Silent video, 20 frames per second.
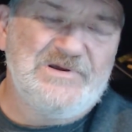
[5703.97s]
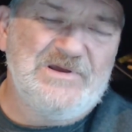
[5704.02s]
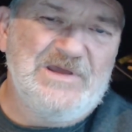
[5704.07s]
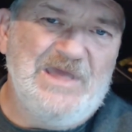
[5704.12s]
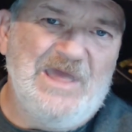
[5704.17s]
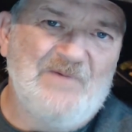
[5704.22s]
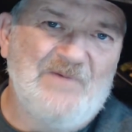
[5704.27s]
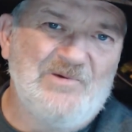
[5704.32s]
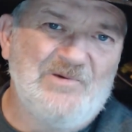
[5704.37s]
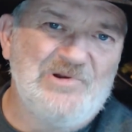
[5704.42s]

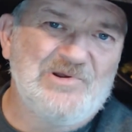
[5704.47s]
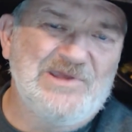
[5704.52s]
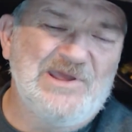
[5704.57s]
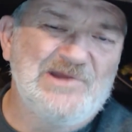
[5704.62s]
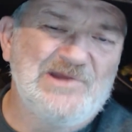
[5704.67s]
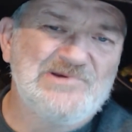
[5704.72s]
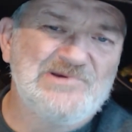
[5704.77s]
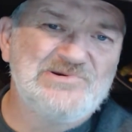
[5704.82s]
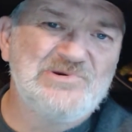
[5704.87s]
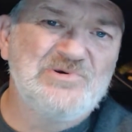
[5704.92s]
And when your
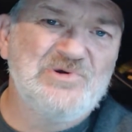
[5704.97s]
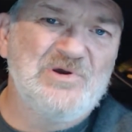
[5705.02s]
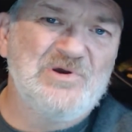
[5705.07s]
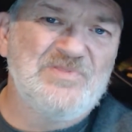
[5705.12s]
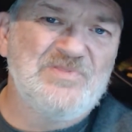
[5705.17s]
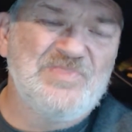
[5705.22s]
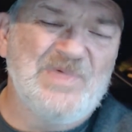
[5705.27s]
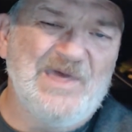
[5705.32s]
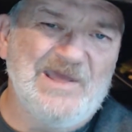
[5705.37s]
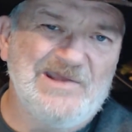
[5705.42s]
kids do
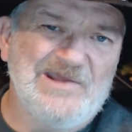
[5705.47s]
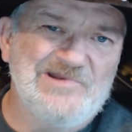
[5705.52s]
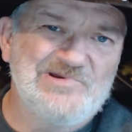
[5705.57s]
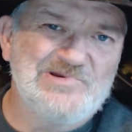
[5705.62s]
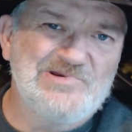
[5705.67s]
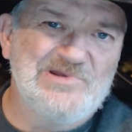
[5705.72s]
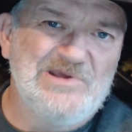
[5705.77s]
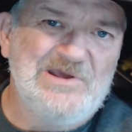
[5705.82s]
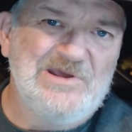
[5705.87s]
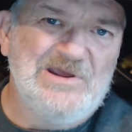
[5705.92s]
good things,
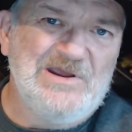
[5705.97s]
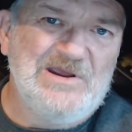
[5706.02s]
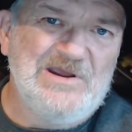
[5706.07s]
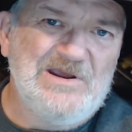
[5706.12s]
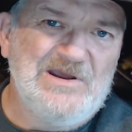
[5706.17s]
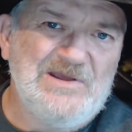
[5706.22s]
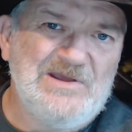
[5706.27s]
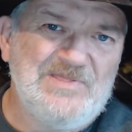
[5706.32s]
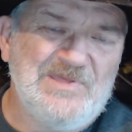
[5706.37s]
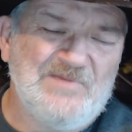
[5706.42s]

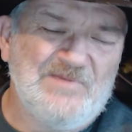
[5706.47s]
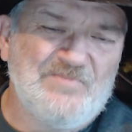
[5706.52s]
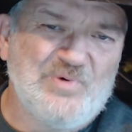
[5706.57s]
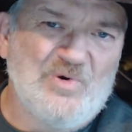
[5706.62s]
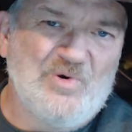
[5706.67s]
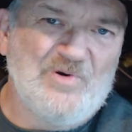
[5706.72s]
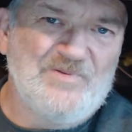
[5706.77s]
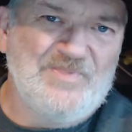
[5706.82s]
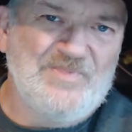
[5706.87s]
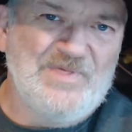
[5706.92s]
the
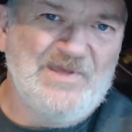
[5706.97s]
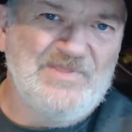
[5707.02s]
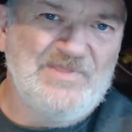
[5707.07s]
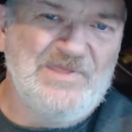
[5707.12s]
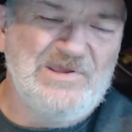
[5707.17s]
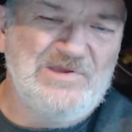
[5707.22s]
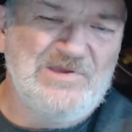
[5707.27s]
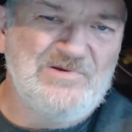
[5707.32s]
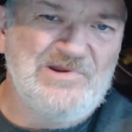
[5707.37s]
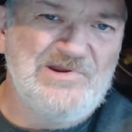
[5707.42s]
important thing
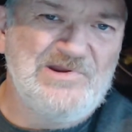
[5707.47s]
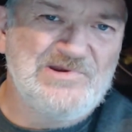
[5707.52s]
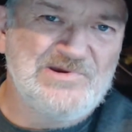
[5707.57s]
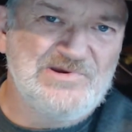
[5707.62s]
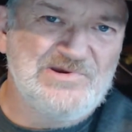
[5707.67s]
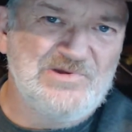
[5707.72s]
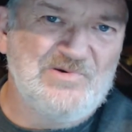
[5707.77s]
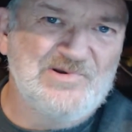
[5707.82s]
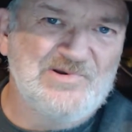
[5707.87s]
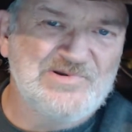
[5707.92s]
that you need to
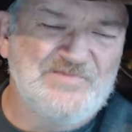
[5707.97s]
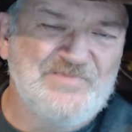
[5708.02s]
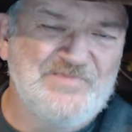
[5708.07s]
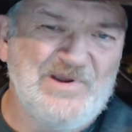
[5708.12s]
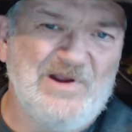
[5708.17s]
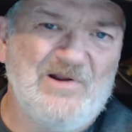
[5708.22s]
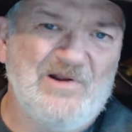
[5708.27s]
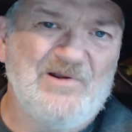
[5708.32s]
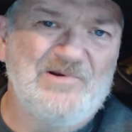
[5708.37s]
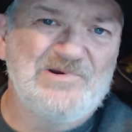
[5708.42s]
do as a
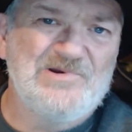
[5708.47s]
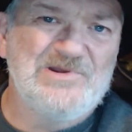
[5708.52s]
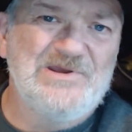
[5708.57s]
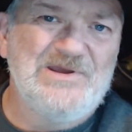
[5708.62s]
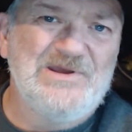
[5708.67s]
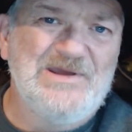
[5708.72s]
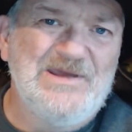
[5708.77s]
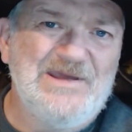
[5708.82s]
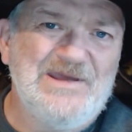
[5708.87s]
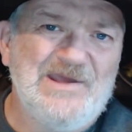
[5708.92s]
parent
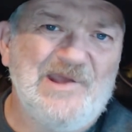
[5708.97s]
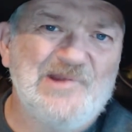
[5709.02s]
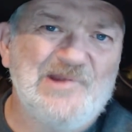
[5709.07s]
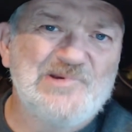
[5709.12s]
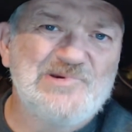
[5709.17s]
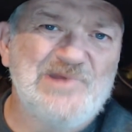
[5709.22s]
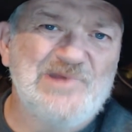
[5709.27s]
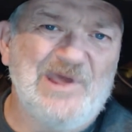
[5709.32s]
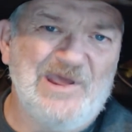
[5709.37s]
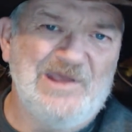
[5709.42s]
is
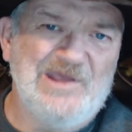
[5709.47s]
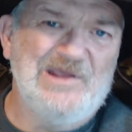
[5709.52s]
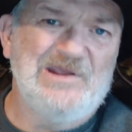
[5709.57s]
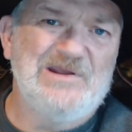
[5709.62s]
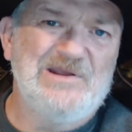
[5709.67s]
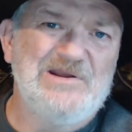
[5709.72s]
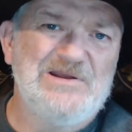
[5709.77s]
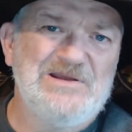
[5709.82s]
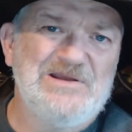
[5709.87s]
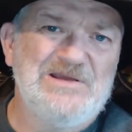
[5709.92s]

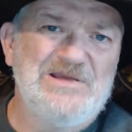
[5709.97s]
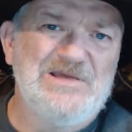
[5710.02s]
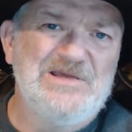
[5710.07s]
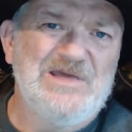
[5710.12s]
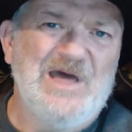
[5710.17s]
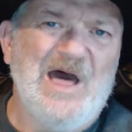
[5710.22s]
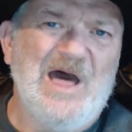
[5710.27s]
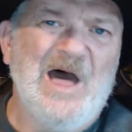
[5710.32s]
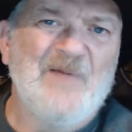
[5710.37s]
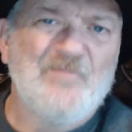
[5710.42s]
say,
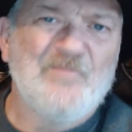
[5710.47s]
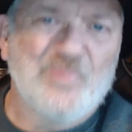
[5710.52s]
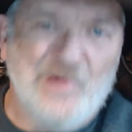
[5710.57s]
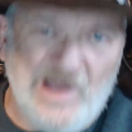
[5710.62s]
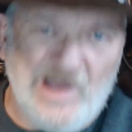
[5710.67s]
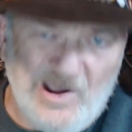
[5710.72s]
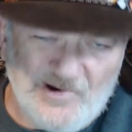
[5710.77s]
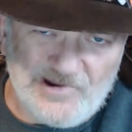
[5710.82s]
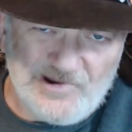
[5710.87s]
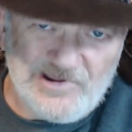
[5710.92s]
I'm
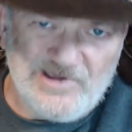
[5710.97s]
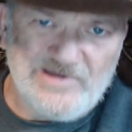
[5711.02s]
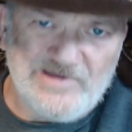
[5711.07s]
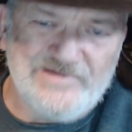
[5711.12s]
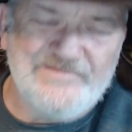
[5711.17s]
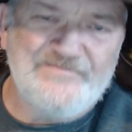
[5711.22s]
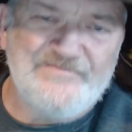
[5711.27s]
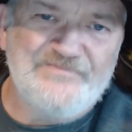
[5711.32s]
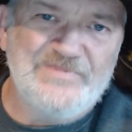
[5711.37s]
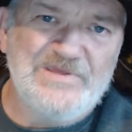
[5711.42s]
proud of you.
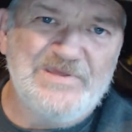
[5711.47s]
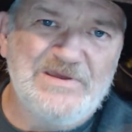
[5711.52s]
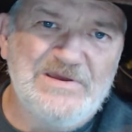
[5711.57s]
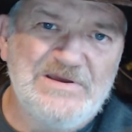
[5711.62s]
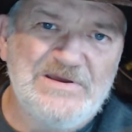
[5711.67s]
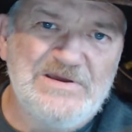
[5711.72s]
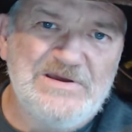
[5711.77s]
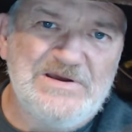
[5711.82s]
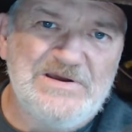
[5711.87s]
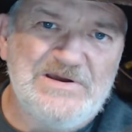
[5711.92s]

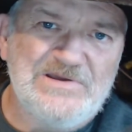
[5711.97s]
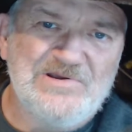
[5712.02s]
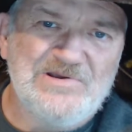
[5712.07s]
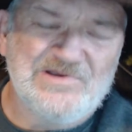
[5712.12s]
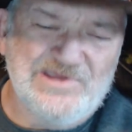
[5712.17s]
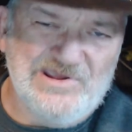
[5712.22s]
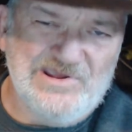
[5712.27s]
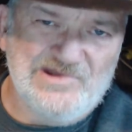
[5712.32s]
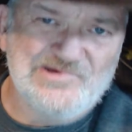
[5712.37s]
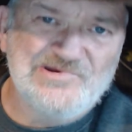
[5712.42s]
Your
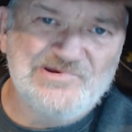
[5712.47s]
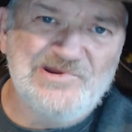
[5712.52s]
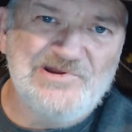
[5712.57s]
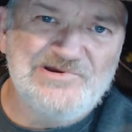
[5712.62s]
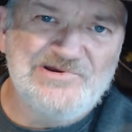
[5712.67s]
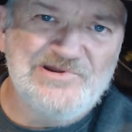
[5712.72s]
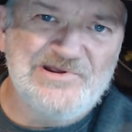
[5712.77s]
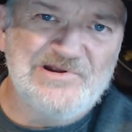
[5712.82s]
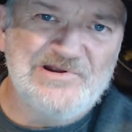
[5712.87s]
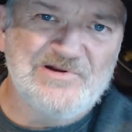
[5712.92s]
kids
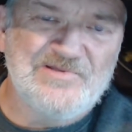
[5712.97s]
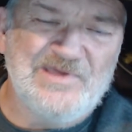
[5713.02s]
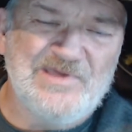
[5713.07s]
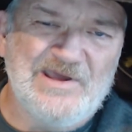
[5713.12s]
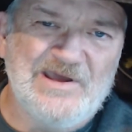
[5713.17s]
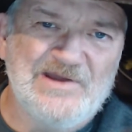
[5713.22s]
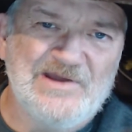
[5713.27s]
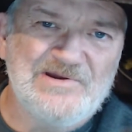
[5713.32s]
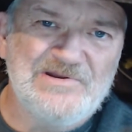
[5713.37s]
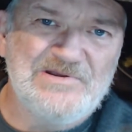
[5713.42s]
need to hear
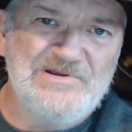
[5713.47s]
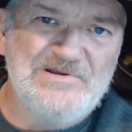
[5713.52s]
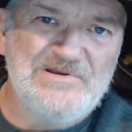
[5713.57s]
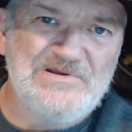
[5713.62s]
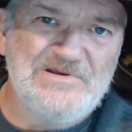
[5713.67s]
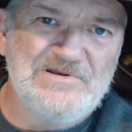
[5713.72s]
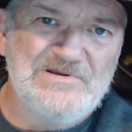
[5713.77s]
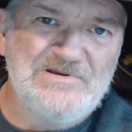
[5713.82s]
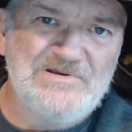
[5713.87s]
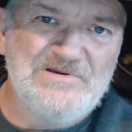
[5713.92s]
that.
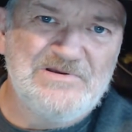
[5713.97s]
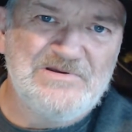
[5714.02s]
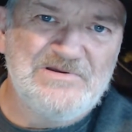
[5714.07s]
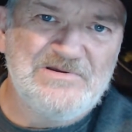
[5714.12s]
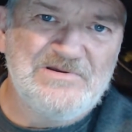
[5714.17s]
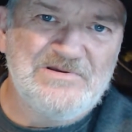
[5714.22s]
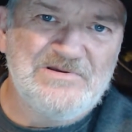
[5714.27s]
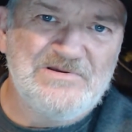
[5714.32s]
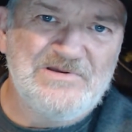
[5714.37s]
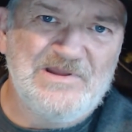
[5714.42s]

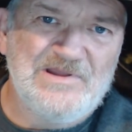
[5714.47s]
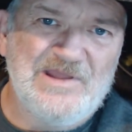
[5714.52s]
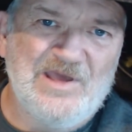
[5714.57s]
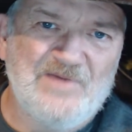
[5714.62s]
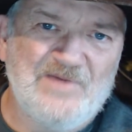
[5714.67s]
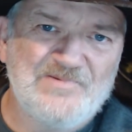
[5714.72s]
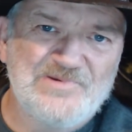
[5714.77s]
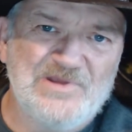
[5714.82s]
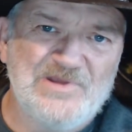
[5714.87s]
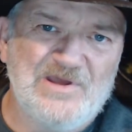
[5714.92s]
It
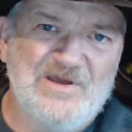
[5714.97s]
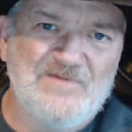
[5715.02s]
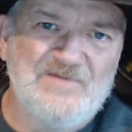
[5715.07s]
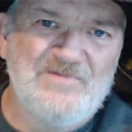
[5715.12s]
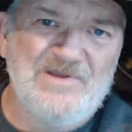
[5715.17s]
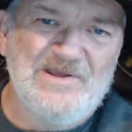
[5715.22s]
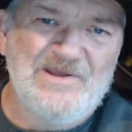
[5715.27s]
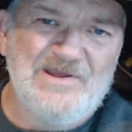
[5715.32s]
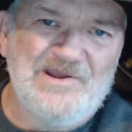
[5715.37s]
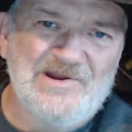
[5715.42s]
helps
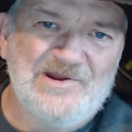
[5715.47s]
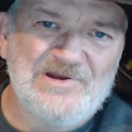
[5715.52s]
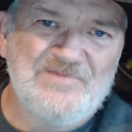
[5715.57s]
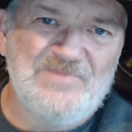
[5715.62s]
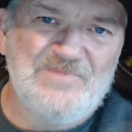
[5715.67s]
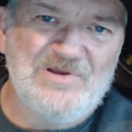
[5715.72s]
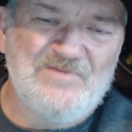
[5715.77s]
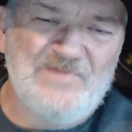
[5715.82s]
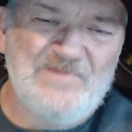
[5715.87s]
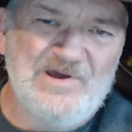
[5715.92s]
them to
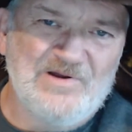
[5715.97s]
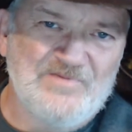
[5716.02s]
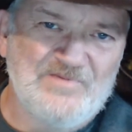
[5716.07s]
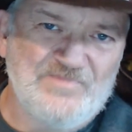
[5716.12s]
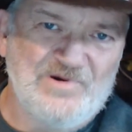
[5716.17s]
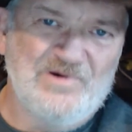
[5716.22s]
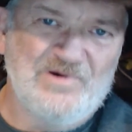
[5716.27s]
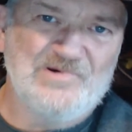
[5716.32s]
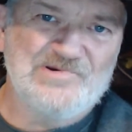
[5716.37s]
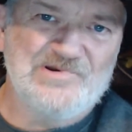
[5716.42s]
be a better
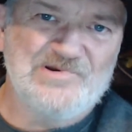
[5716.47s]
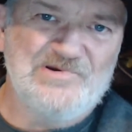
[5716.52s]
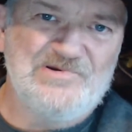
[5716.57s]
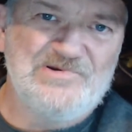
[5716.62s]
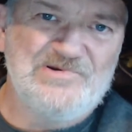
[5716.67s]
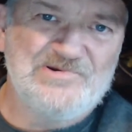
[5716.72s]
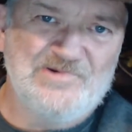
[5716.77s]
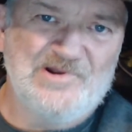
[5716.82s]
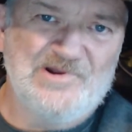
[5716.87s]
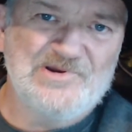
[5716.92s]
person.
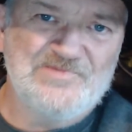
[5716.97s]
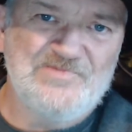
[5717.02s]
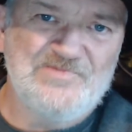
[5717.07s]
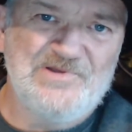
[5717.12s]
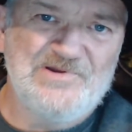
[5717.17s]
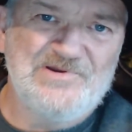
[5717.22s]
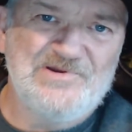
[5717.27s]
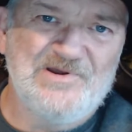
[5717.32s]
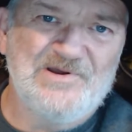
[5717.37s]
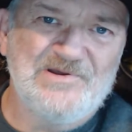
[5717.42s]
Trust me,
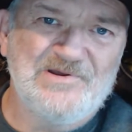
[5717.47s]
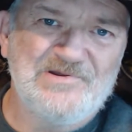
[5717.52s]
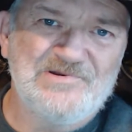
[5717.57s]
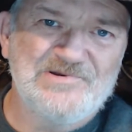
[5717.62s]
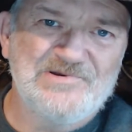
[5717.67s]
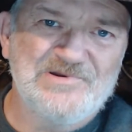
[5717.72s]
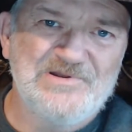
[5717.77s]
it does.